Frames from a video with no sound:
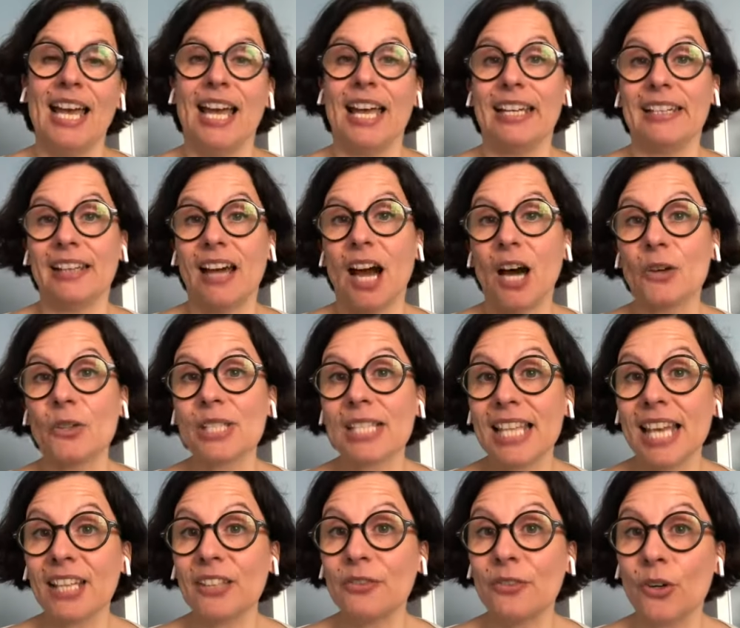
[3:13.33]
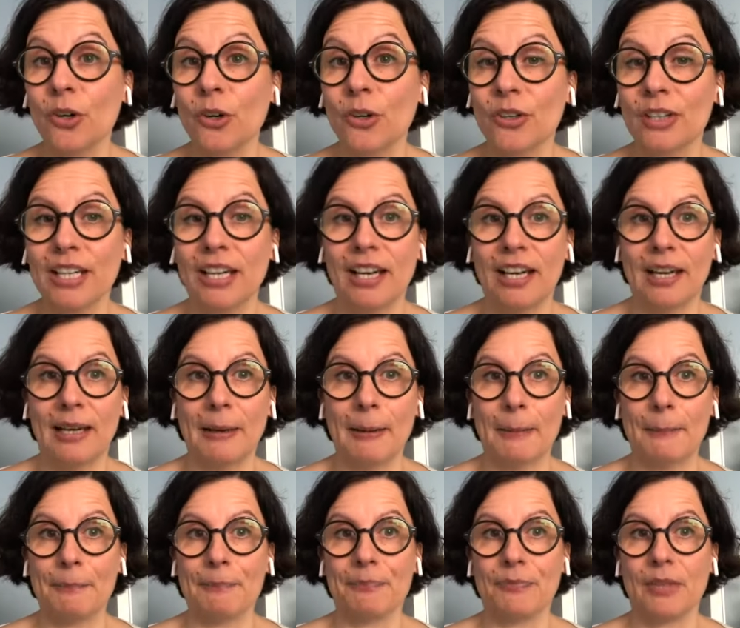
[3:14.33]
And how is that for
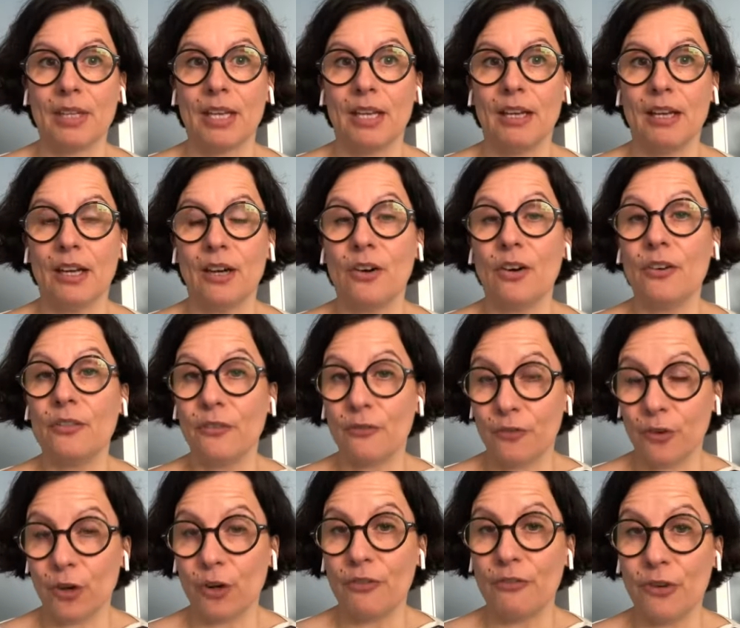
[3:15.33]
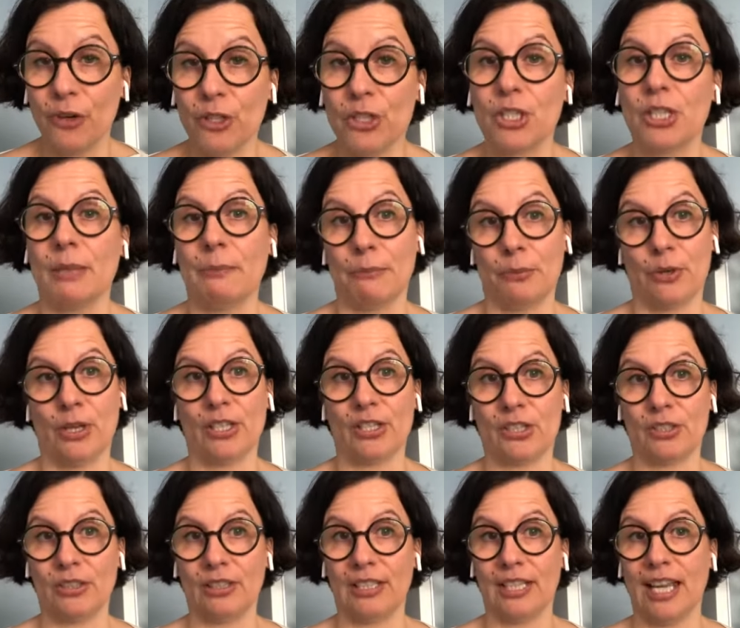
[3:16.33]
a first
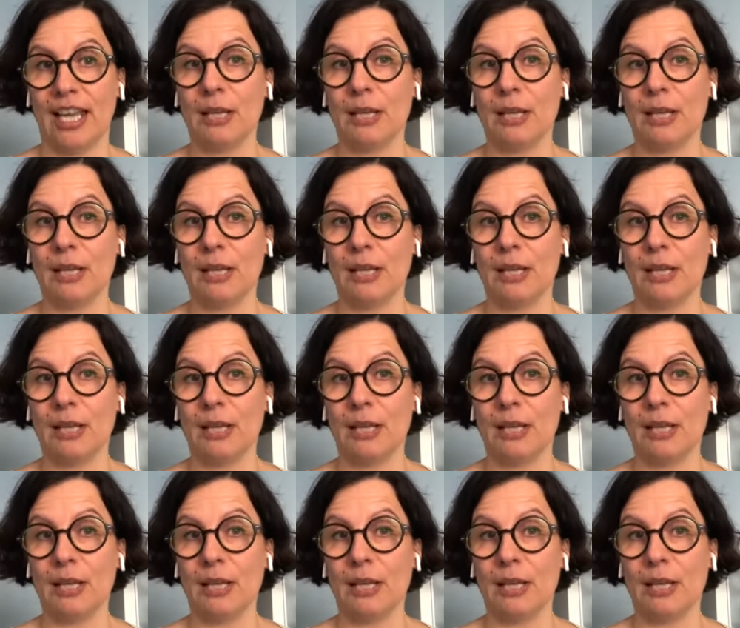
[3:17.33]
impression